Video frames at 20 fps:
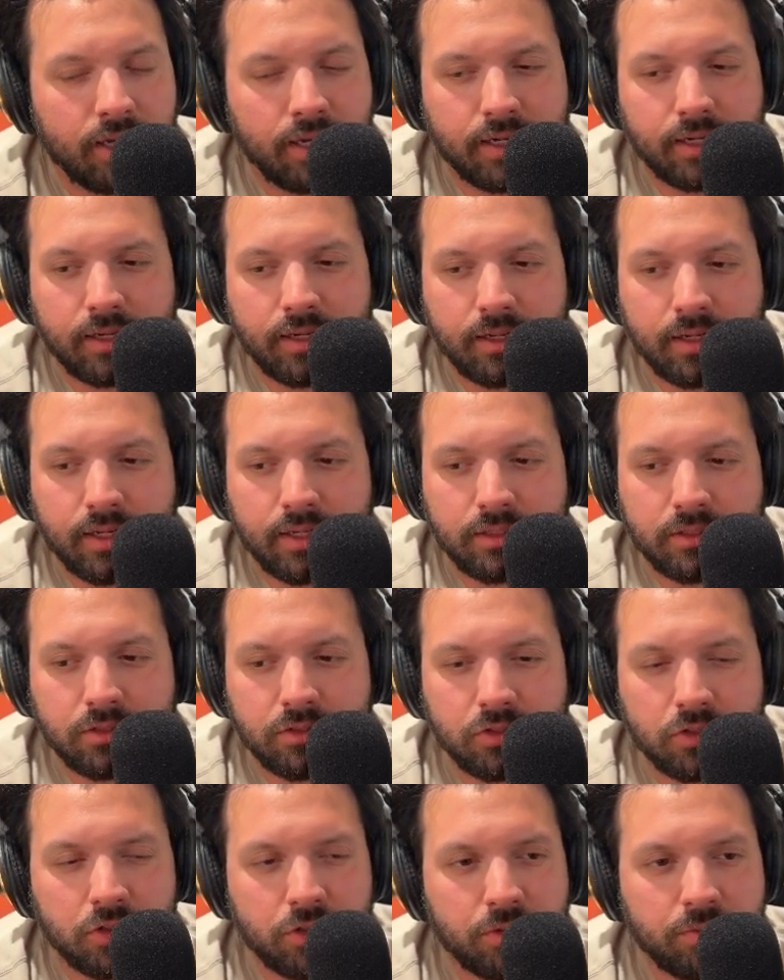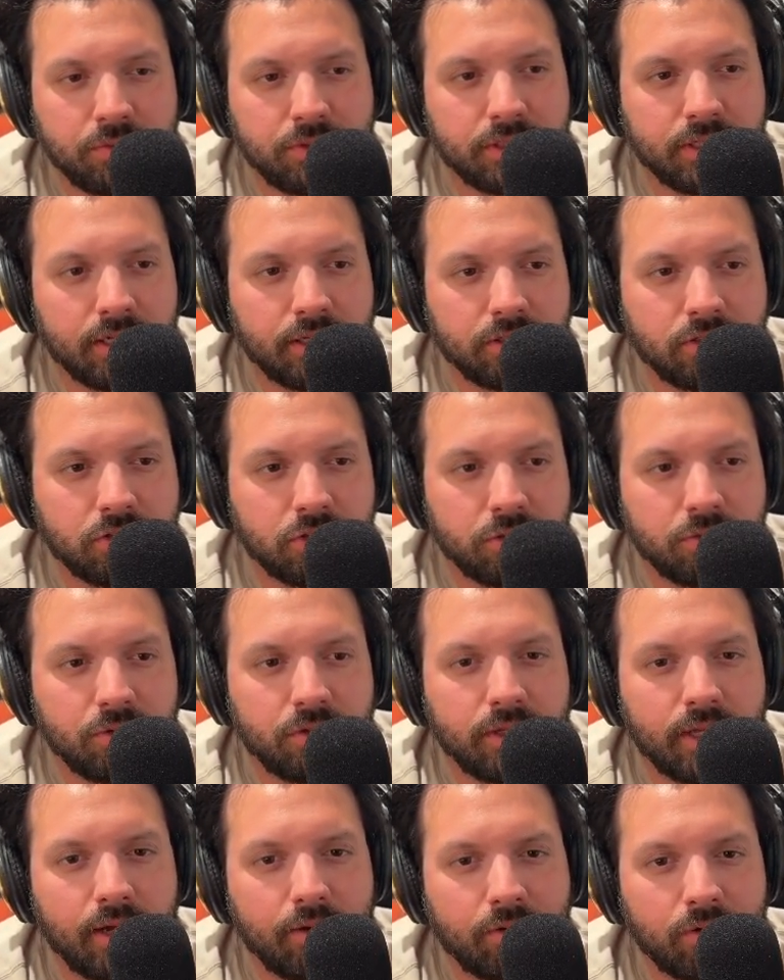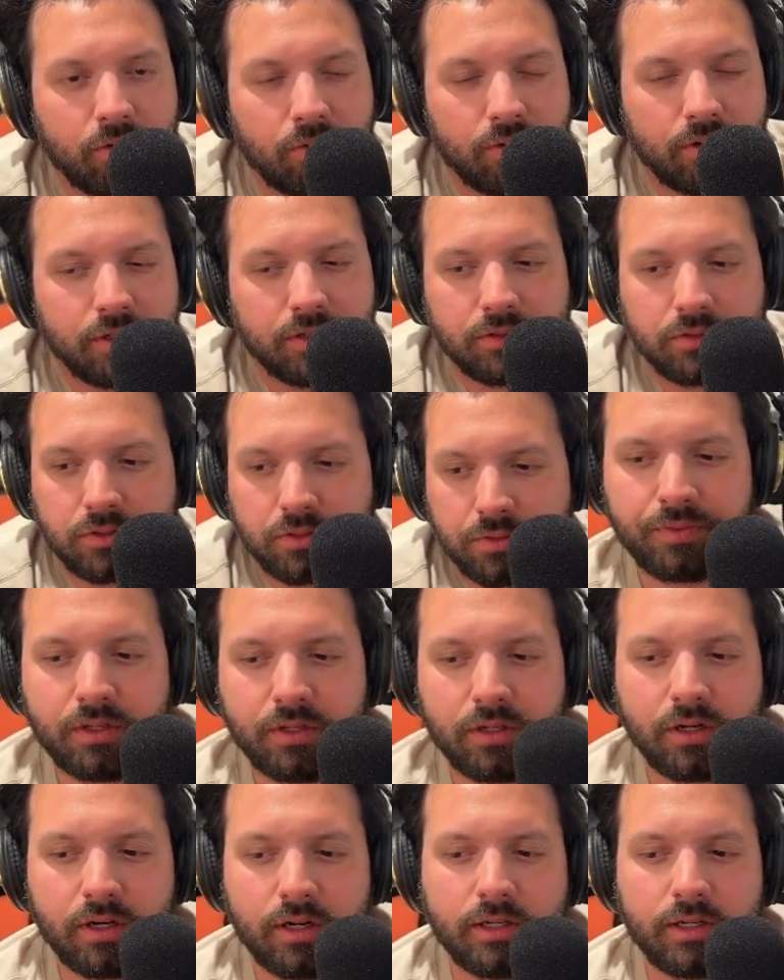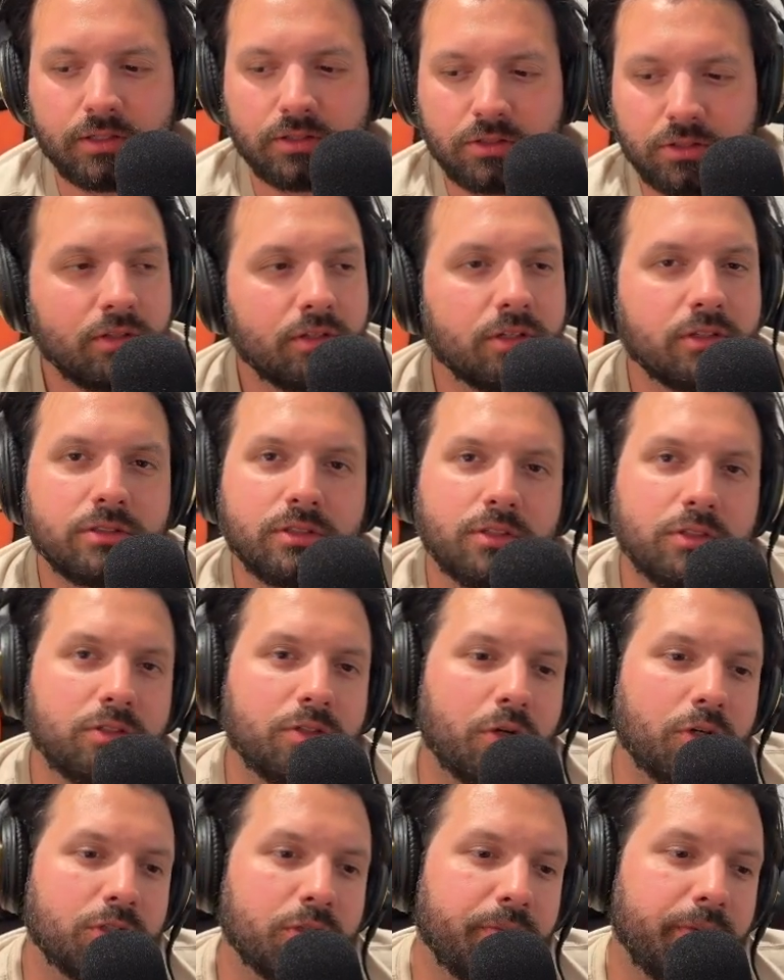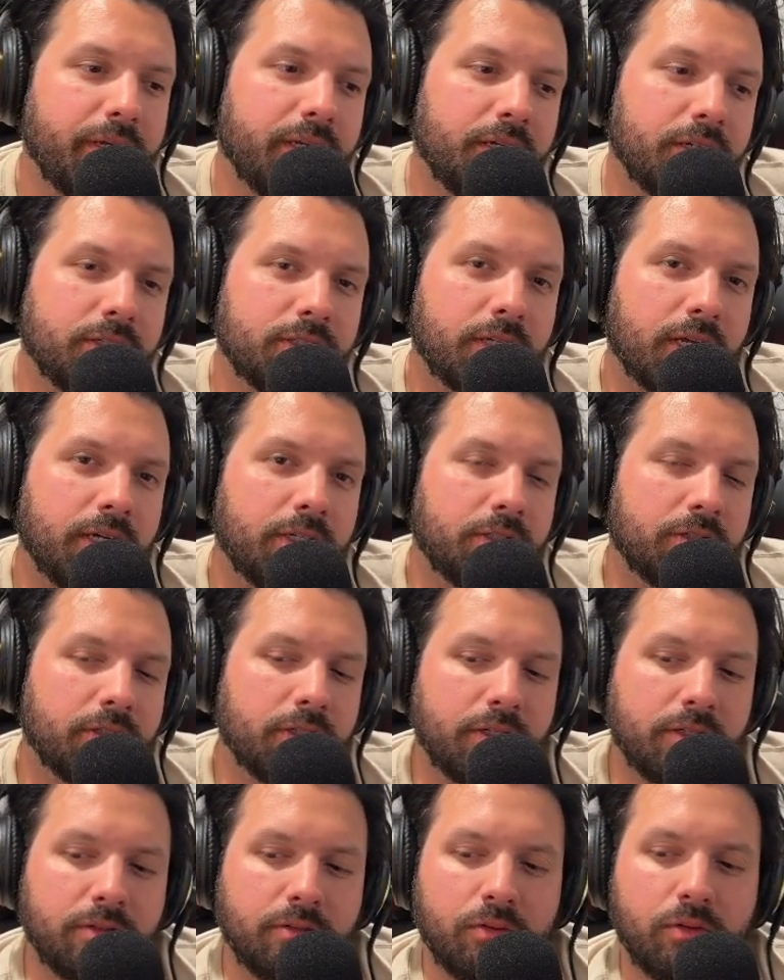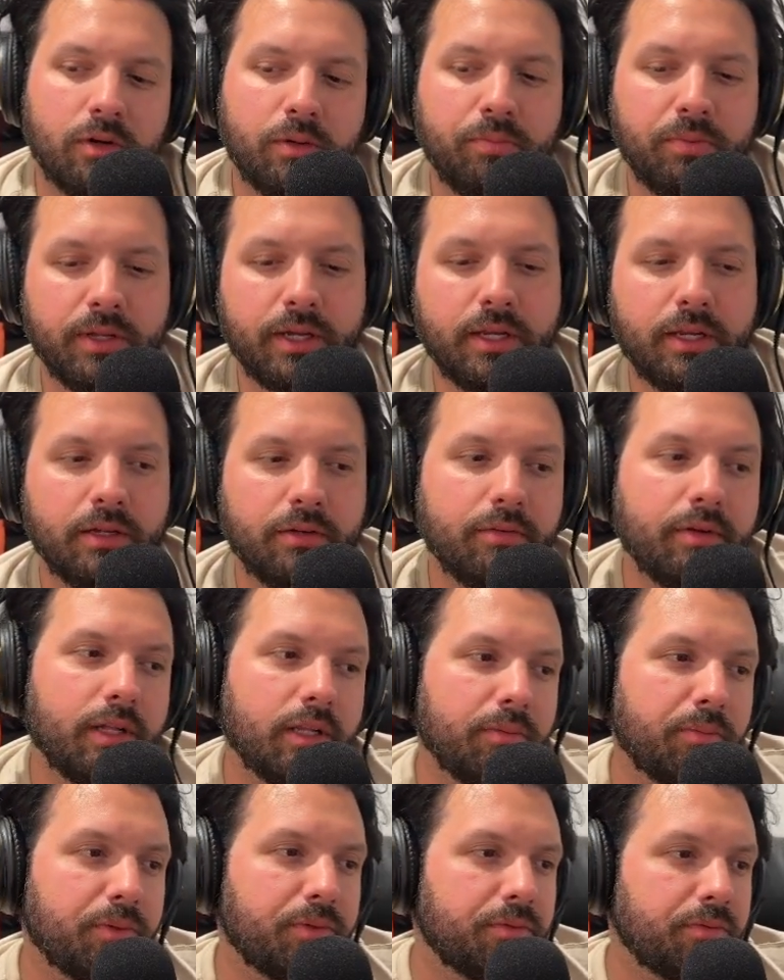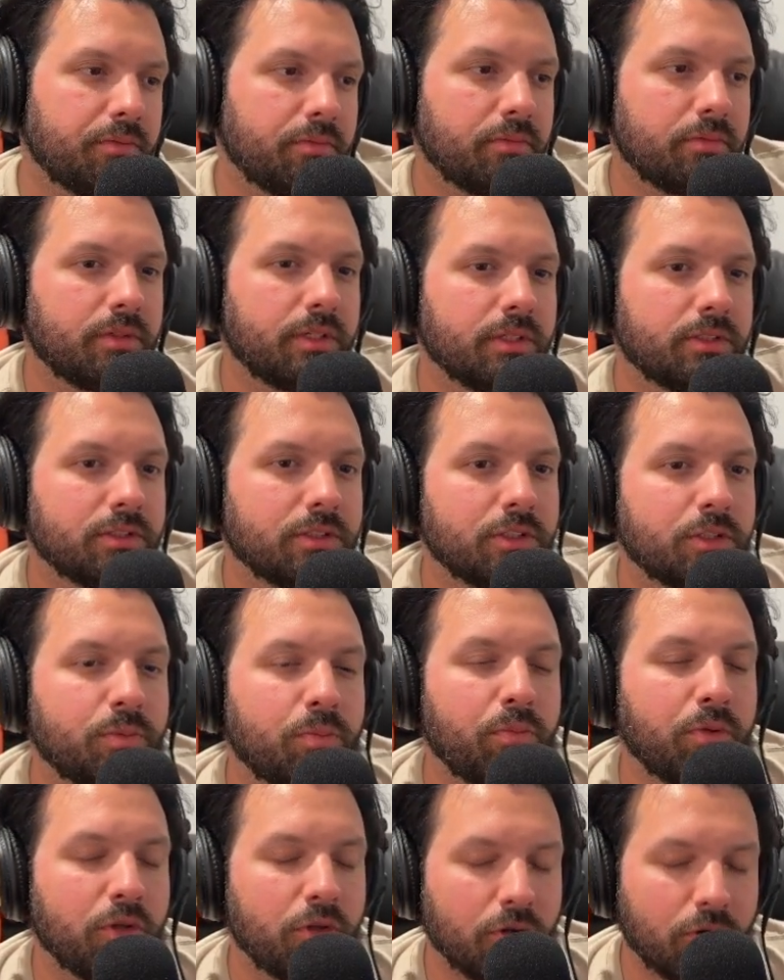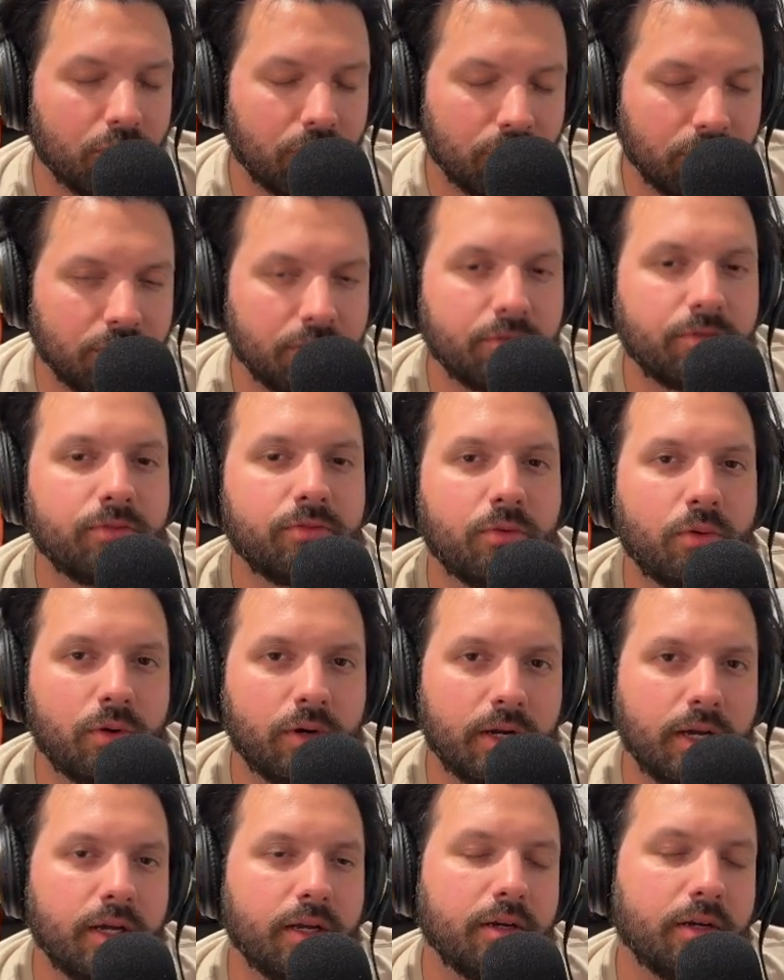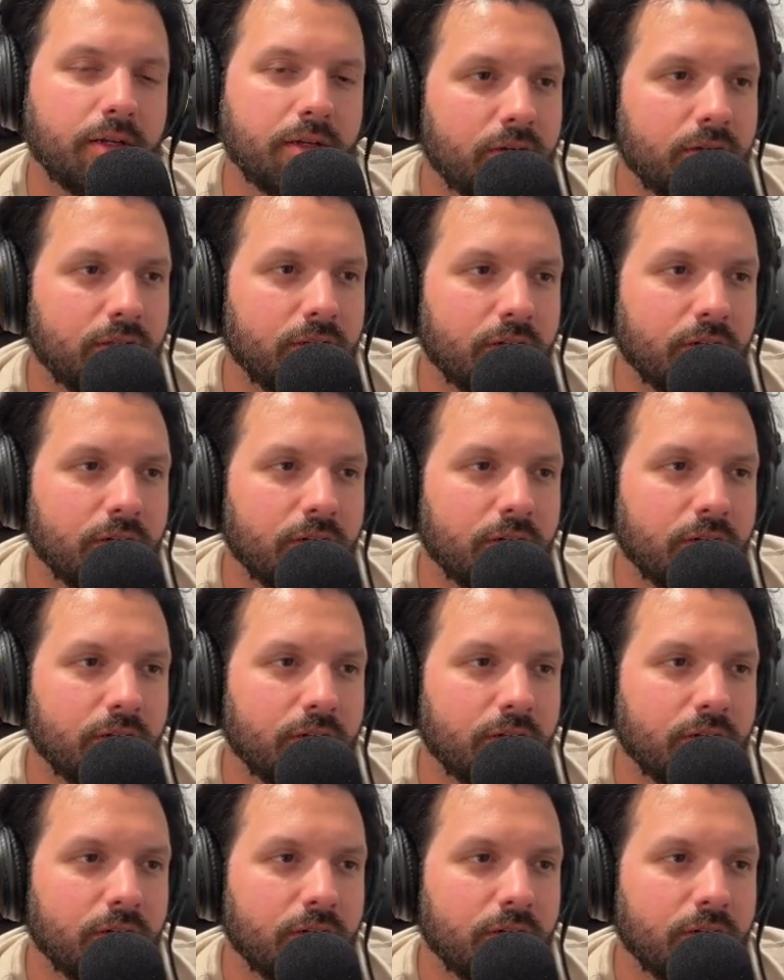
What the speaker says: I can connect to Zoom to get Zoom cloud recordings. Cons: there's no social media scheduling or planning available. This is purely for editing.